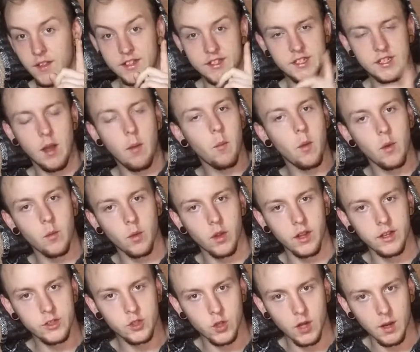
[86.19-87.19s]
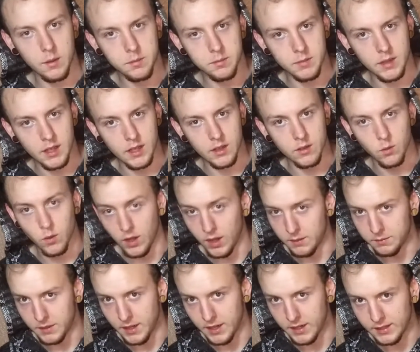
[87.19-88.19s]
that someone will interrupt me while
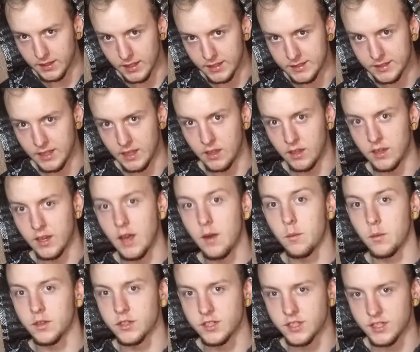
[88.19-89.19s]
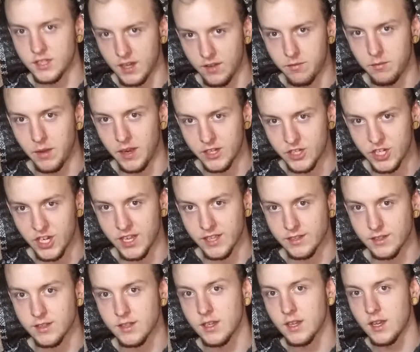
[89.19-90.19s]
I'm getting that salad and will sniff my
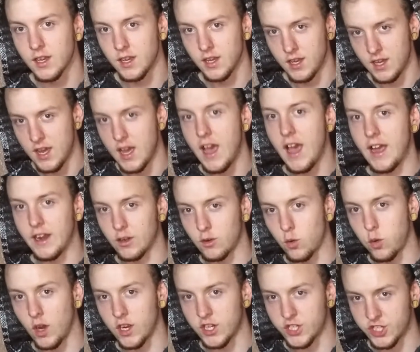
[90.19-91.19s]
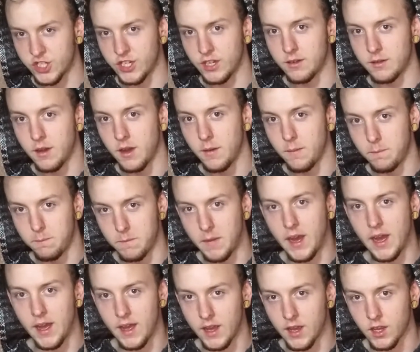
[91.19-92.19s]
chest and question
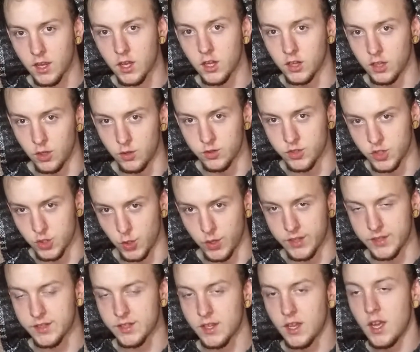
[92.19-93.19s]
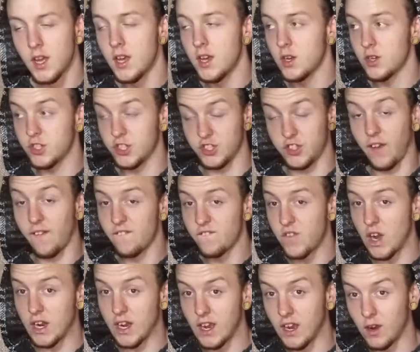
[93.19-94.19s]
my cologne choice. Which is
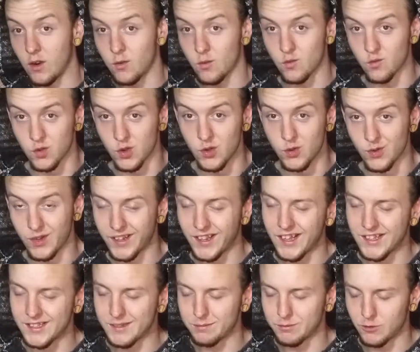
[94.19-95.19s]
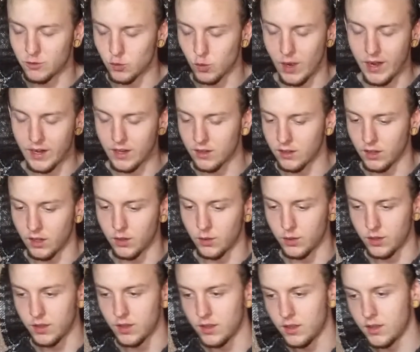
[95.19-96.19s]
fucking rude. It got some great cologne.